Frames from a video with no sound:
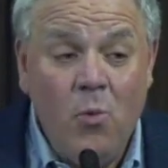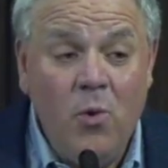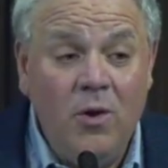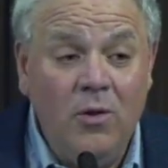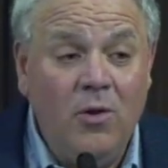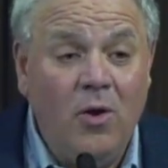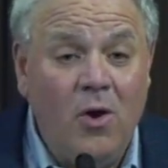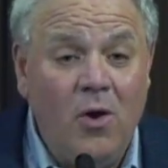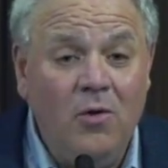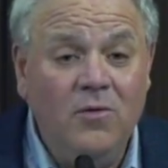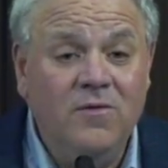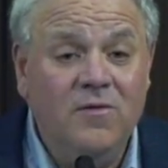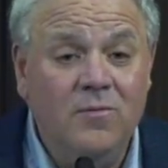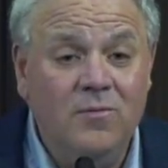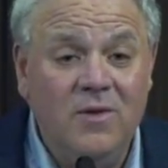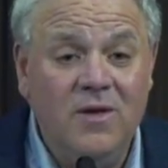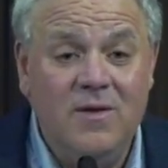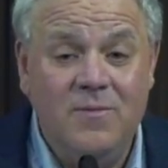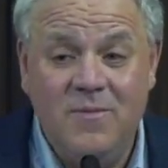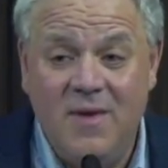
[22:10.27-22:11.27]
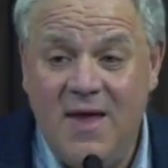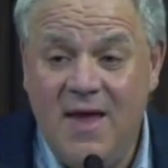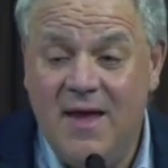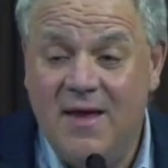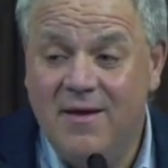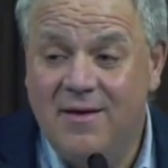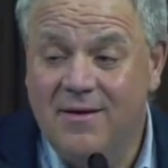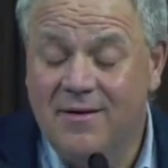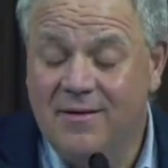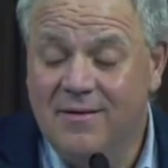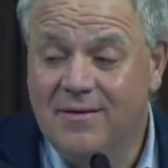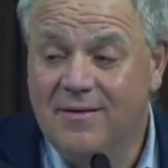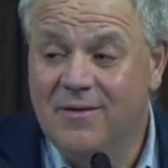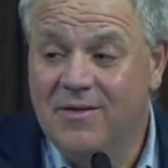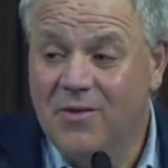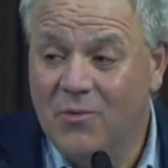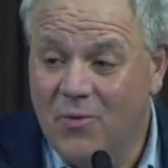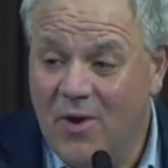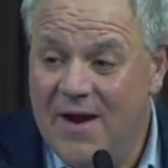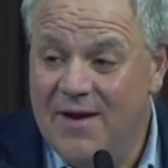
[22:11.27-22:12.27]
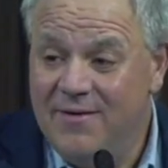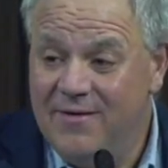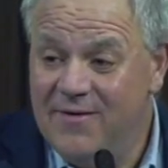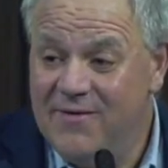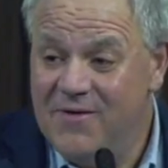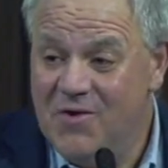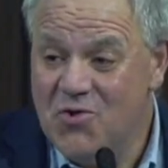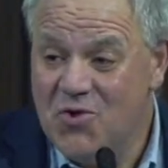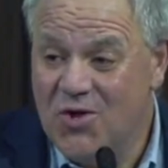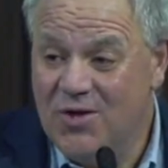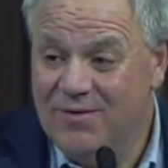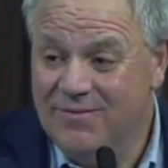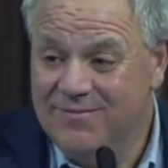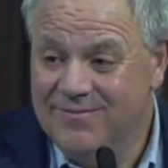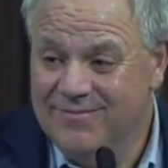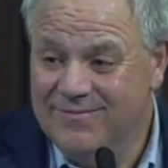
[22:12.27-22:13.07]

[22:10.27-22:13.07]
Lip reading: will ultimately make the right decision.